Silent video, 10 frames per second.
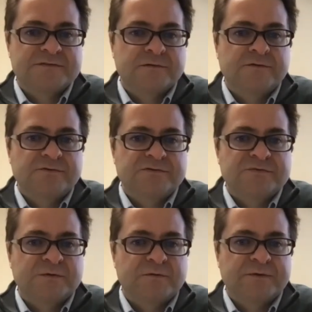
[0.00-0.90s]
or you
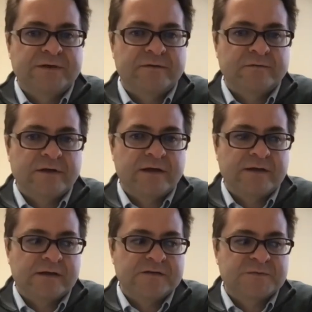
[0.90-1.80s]
just want to
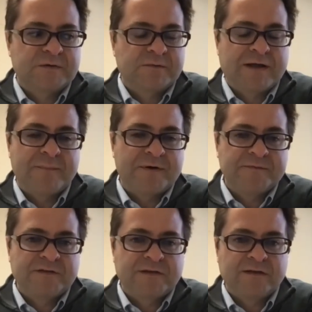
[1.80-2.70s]
reiterate as we wrap
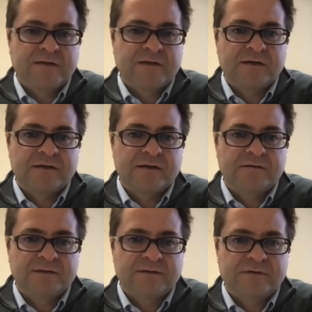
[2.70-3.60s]
up today, Dan,
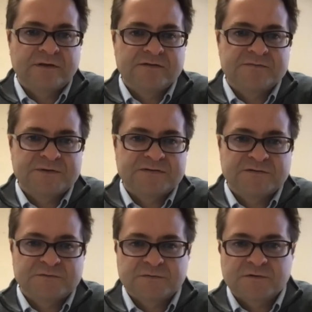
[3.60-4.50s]
and leave a nice
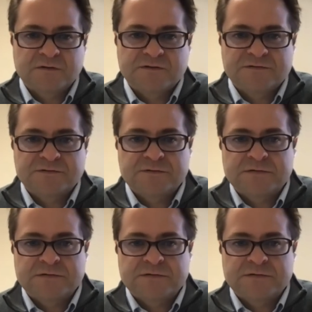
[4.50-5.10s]
message with our listeners?